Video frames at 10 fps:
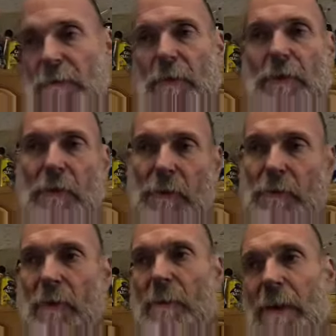the first
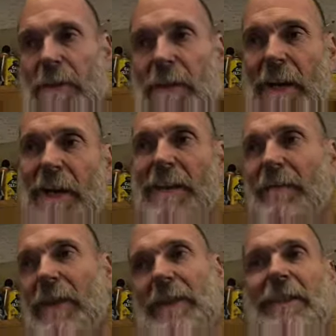snowstorm hits, it kind of
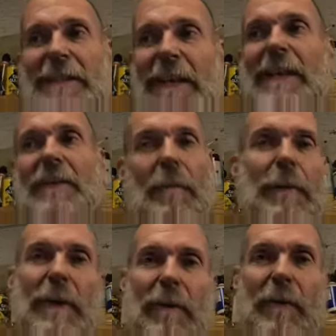fucking stays up
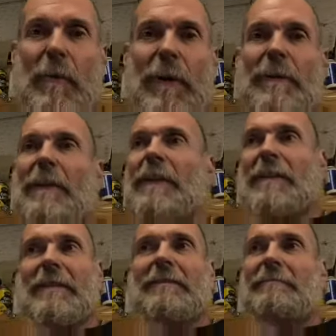here in New England.
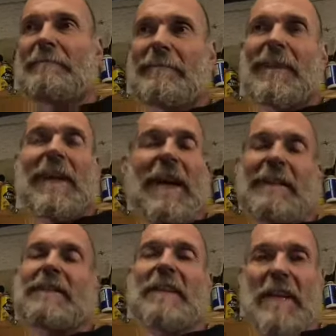It kind
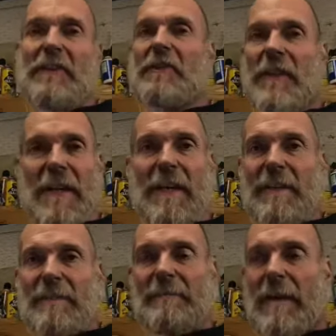of stays shitty.
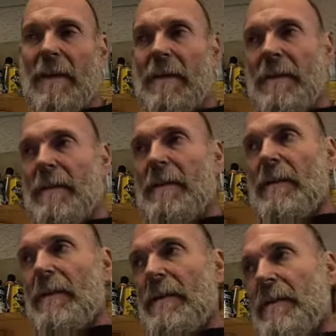
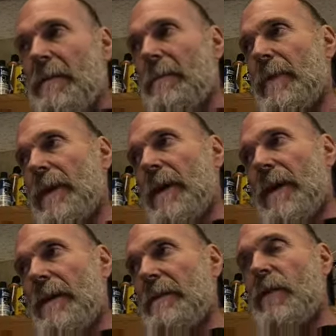But
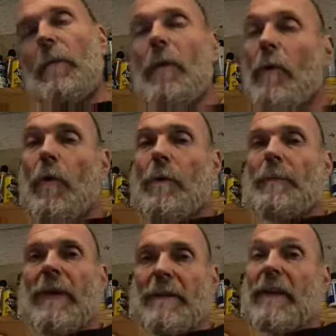no more warm
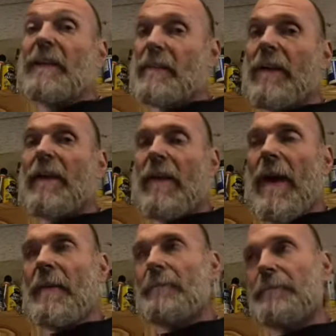days, I can tell you
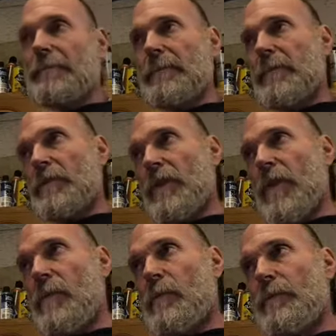that.
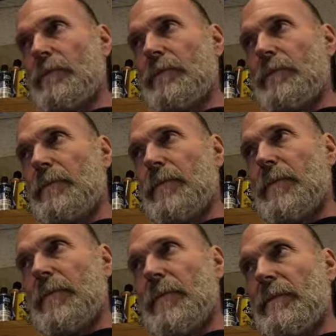So,
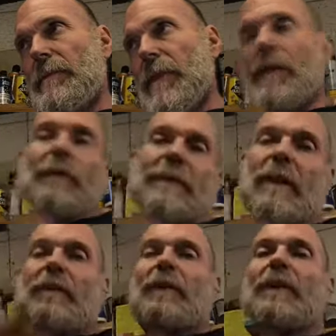anyways,
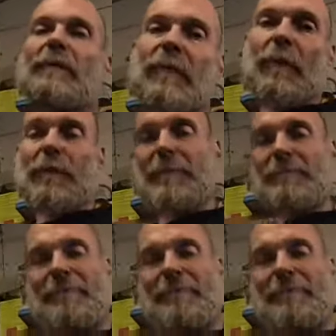have a good night, folks.